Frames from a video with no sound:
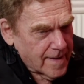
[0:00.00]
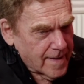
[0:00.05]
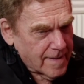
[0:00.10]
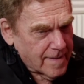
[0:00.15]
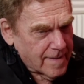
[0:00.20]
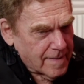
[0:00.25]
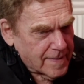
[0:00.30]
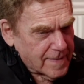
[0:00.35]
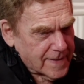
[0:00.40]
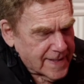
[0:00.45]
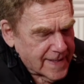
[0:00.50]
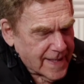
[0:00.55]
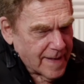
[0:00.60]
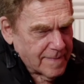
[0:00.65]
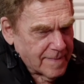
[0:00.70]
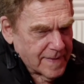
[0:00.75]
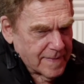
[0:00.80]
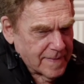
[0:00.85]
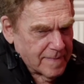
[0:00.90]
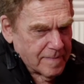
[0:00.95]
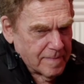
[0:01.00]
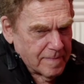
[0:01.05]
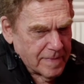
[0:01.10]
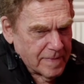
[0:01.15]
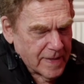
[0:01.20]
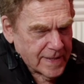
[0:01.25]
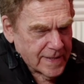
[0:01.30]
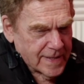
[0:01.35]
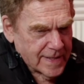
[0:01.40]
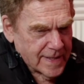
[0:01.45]
I was Captain
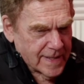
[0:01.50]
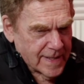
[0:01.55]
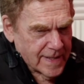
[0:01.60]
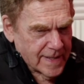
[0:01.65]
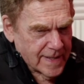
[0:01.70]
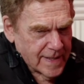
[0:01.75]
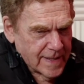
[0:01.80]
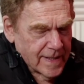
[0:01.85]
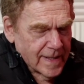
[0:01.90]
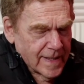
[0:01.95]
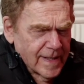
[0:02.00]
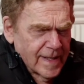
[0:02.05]
Bluntschli.